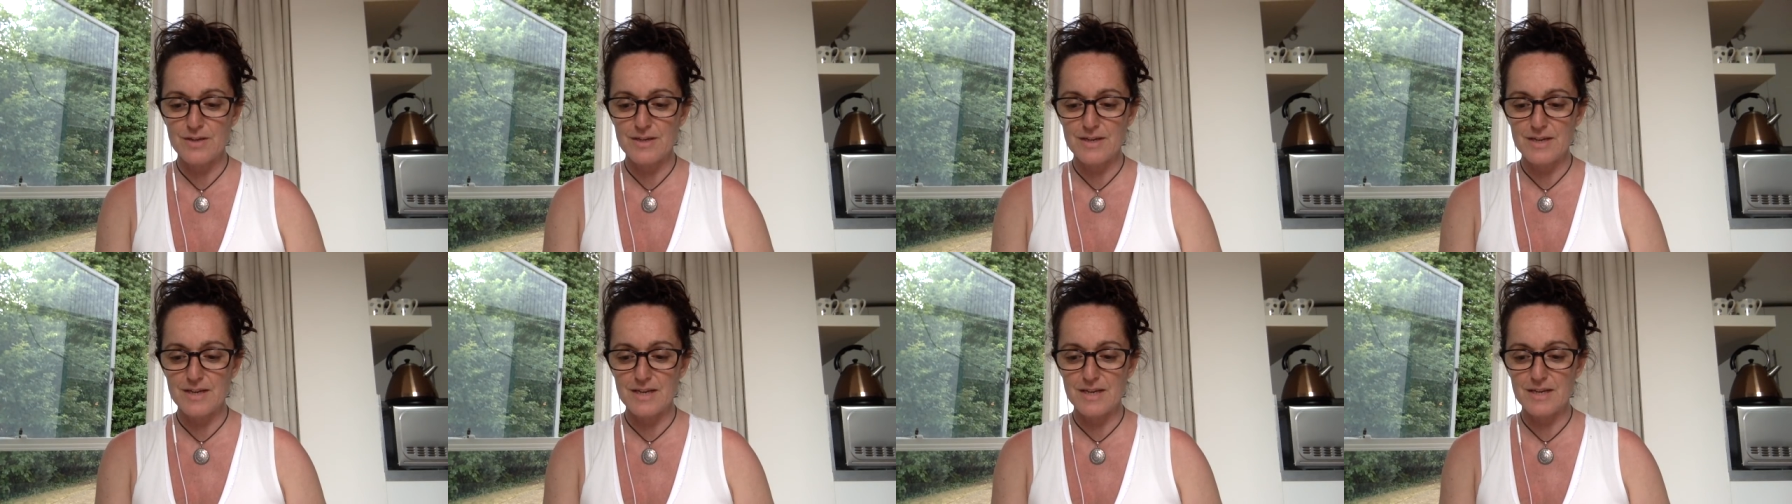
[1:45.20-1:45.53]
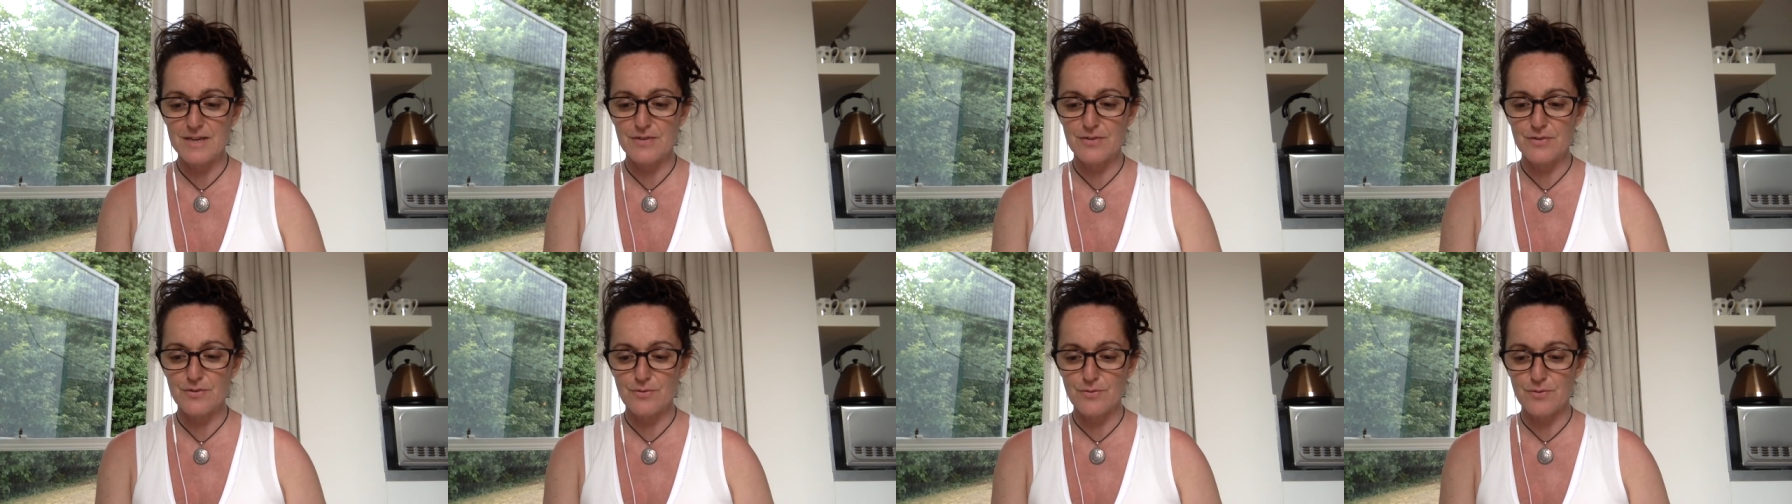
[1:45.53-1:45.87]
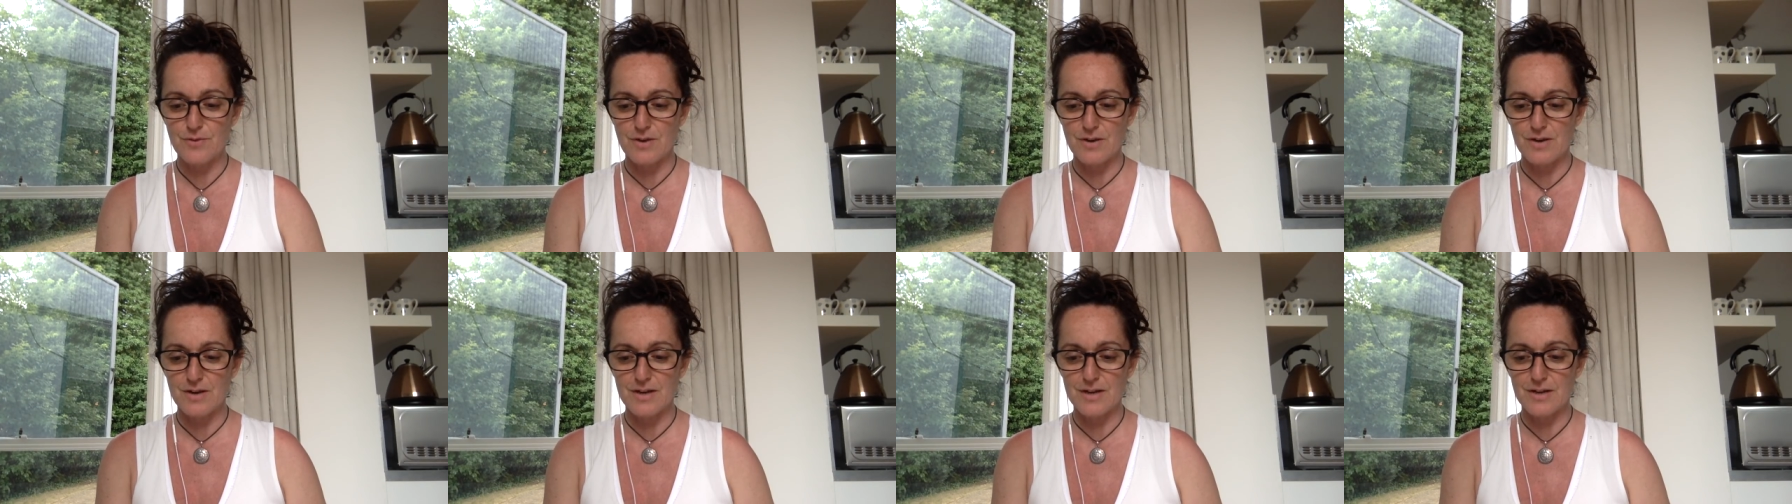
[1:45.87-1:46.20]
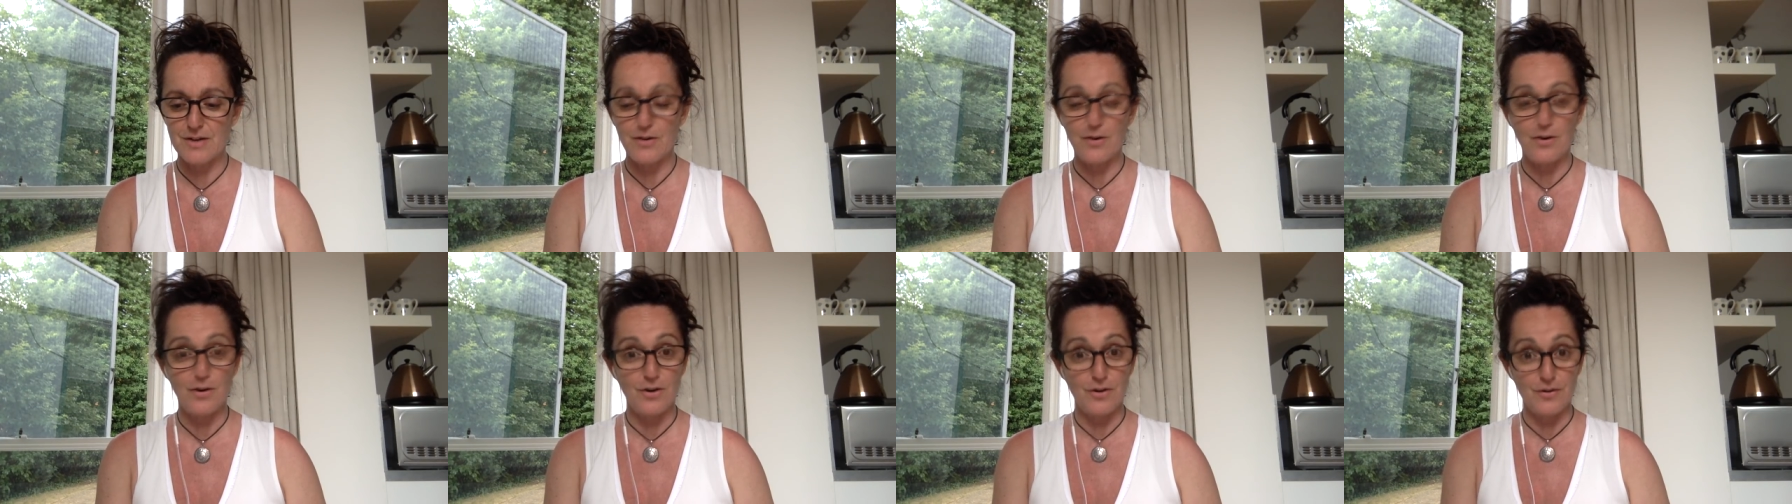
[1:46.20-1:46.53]
need crying
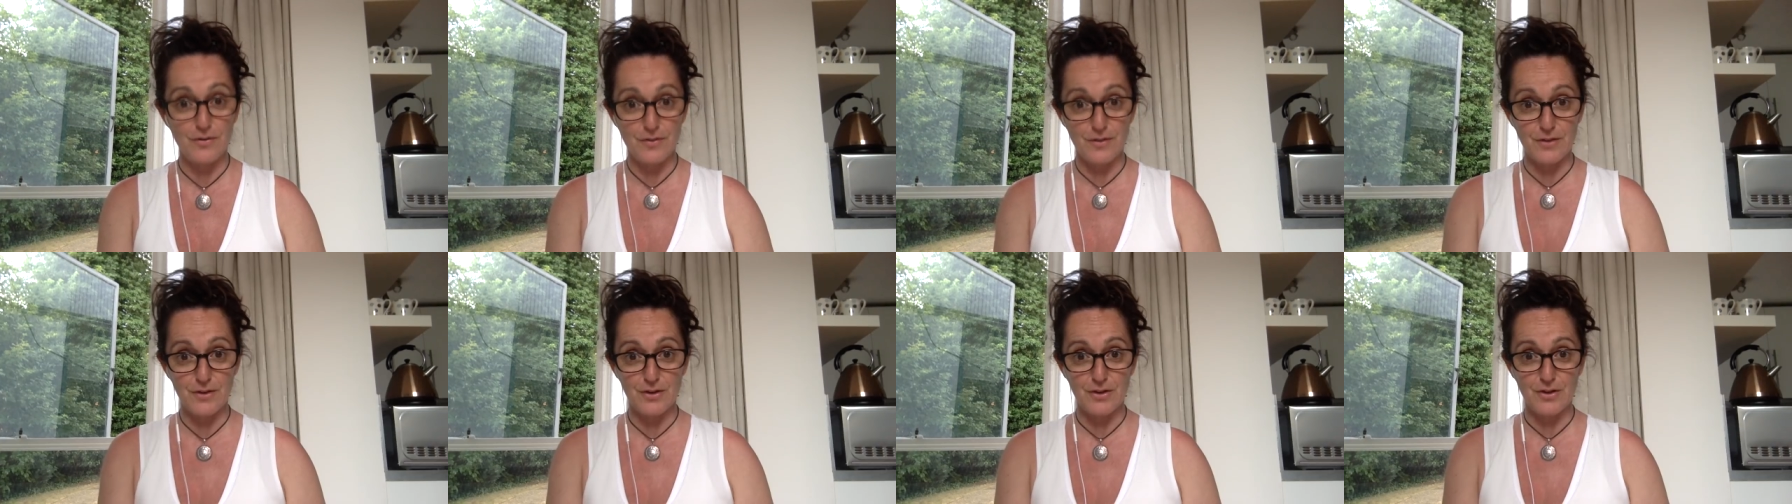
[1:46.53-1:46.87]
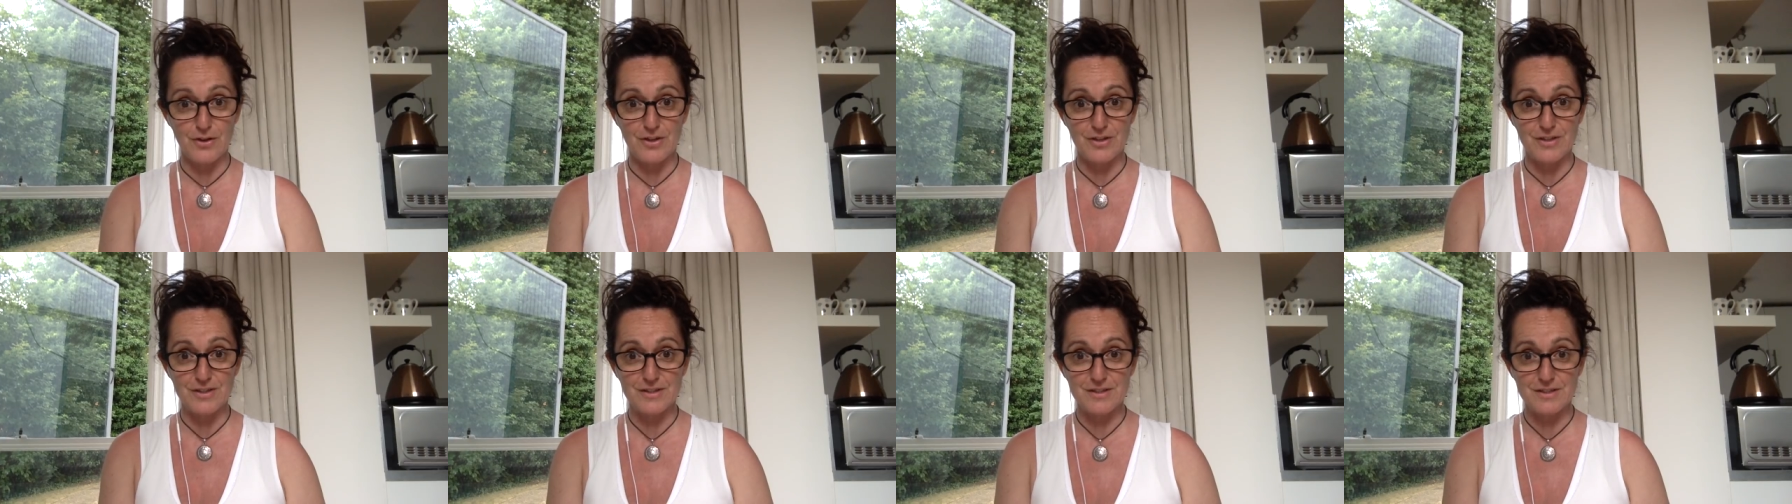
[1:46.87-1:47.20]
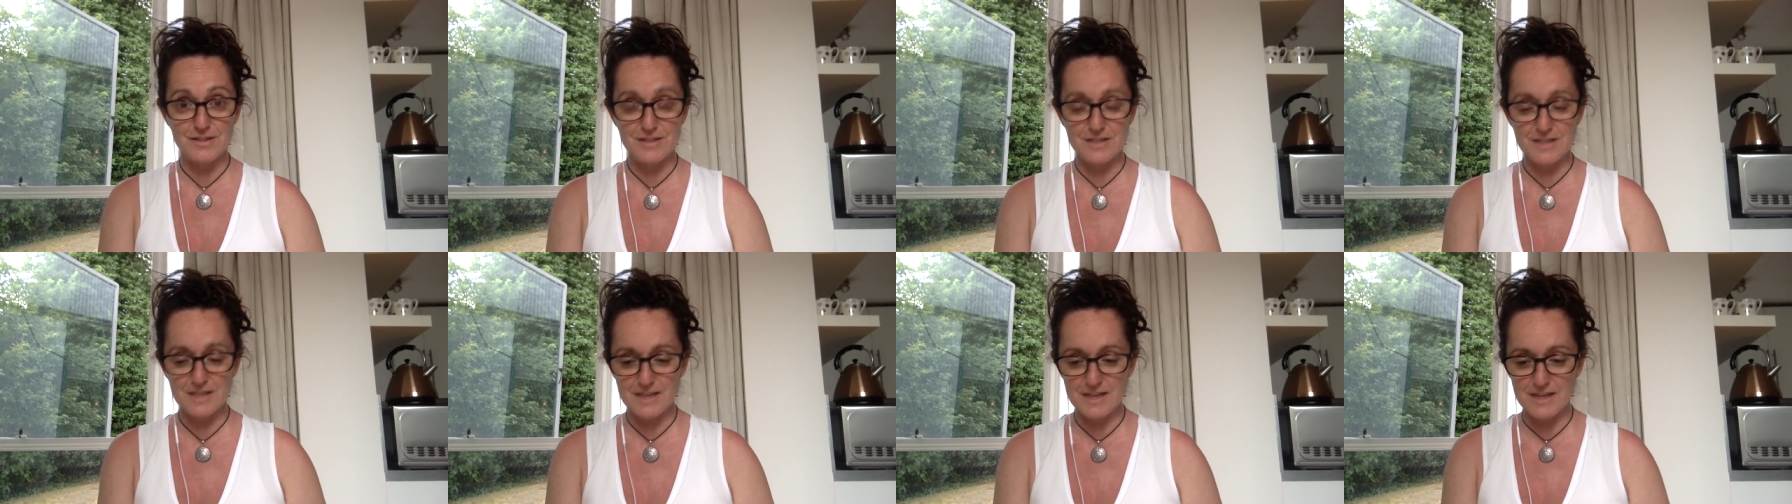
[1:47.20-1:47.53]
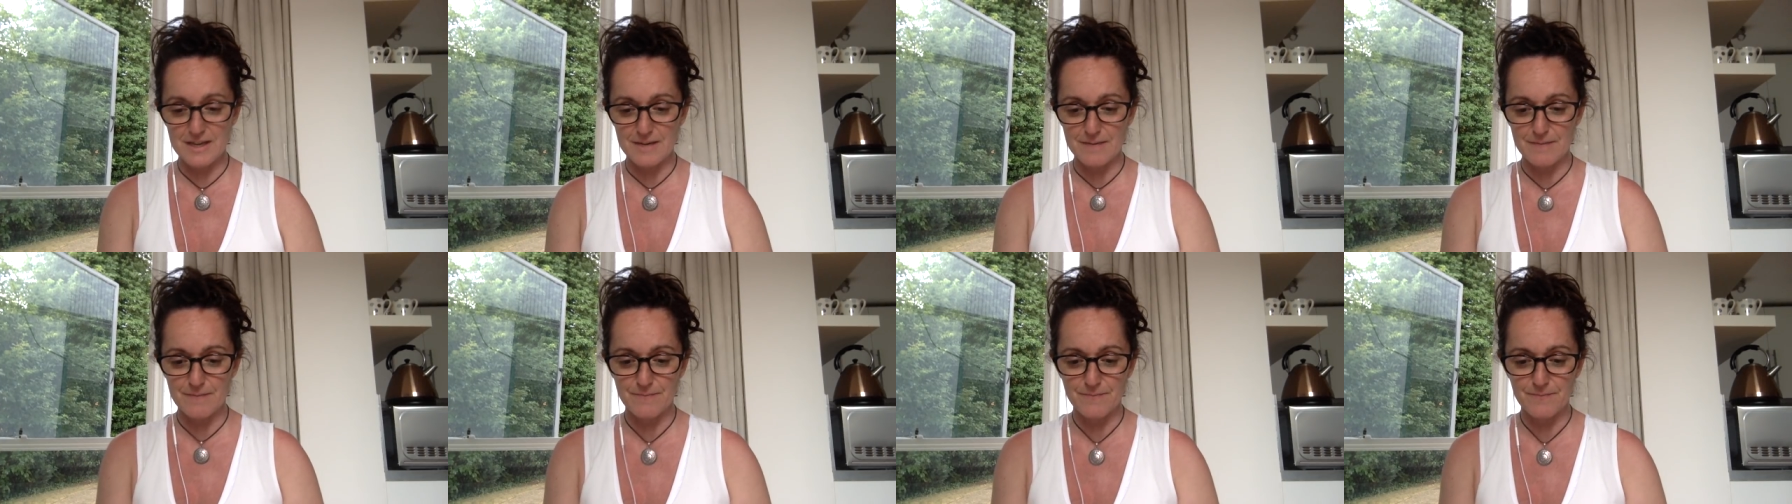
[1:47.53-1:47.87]
on the lost
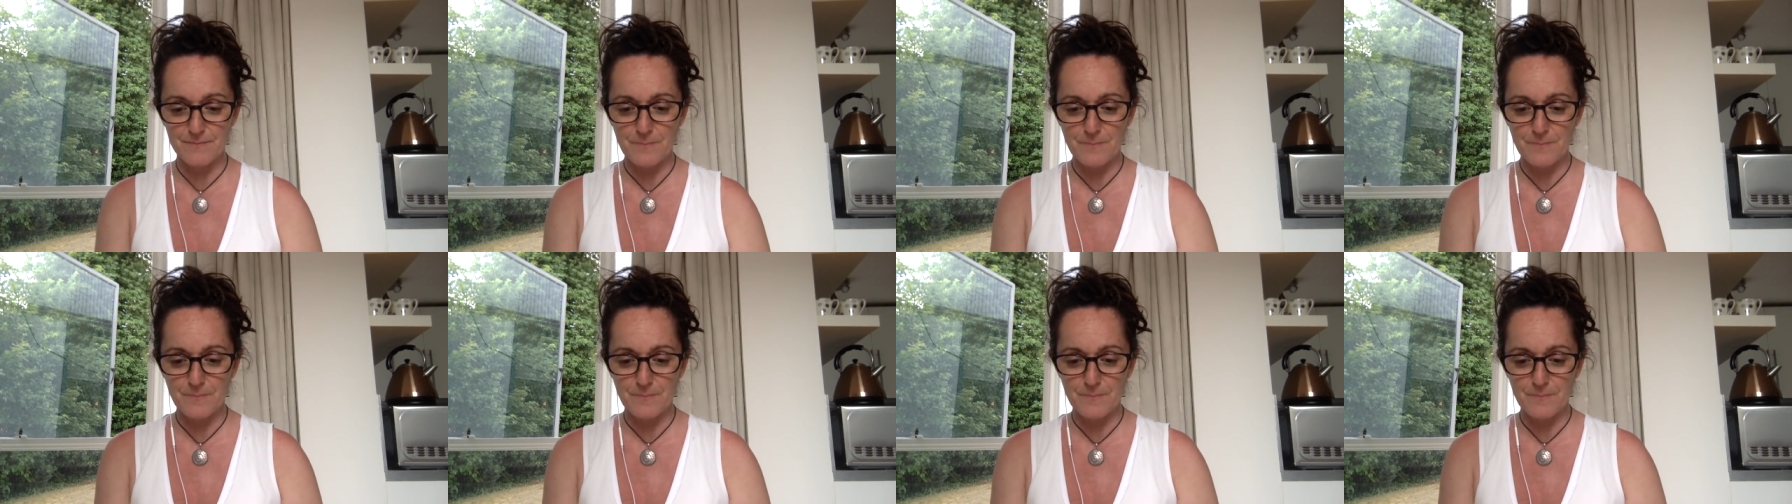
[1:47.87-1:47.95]
ticket.